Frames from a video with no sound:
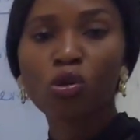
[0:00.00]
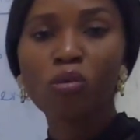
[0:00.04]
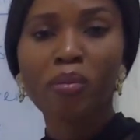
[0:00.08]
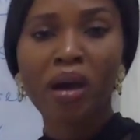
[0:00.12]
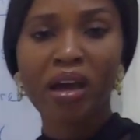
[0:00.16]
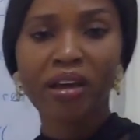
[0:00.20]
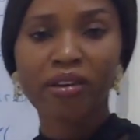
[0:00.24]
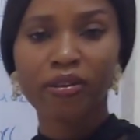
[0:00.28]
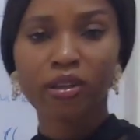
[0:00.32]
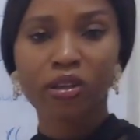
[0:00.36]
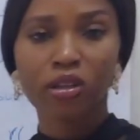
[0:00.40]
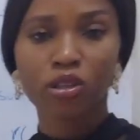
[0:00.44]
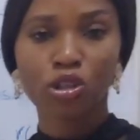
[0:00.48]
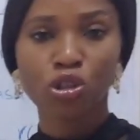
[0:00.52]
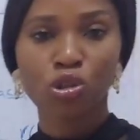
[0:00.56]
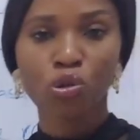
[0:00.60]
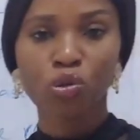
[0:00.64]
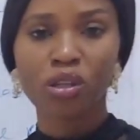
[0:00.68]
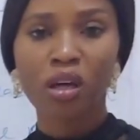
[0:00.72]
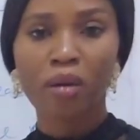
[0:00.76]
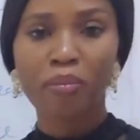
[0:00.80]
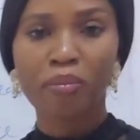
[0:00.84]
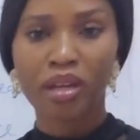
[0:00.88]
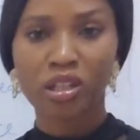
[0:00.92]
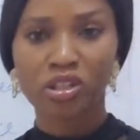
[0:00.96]
my
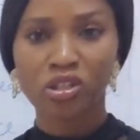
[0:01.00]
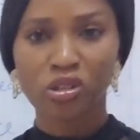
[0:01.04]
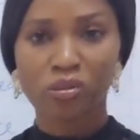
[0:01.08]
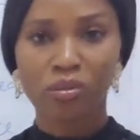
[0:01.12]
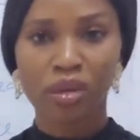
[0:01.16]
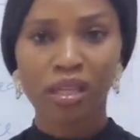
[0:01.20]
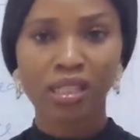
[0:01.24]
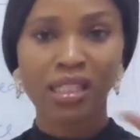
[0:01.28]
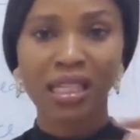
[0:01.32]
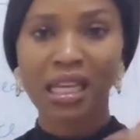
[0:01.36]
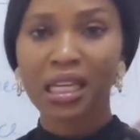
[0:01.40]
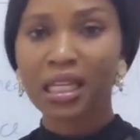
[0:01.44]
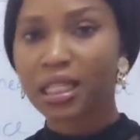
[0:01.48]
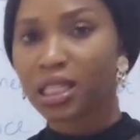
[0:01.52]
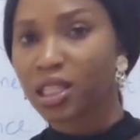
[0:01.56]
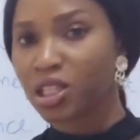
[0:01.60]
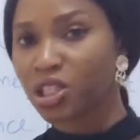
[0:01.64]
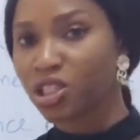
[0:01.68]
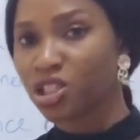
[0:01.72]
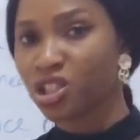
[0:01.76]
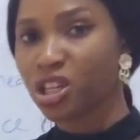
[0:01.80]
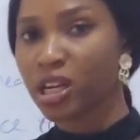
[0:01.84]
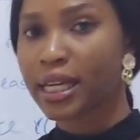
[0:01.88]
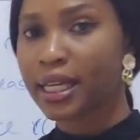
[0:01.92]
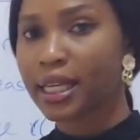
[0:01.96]
shoulder measurement
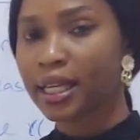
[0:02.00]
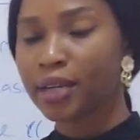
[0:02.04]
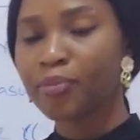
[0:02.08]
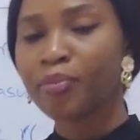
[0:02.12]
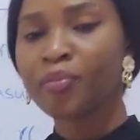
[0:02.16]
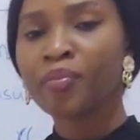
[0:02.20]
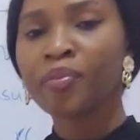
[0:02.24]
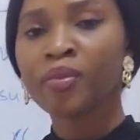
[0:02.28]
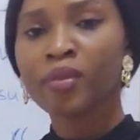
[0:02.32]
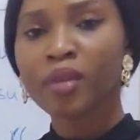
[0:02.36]
initially,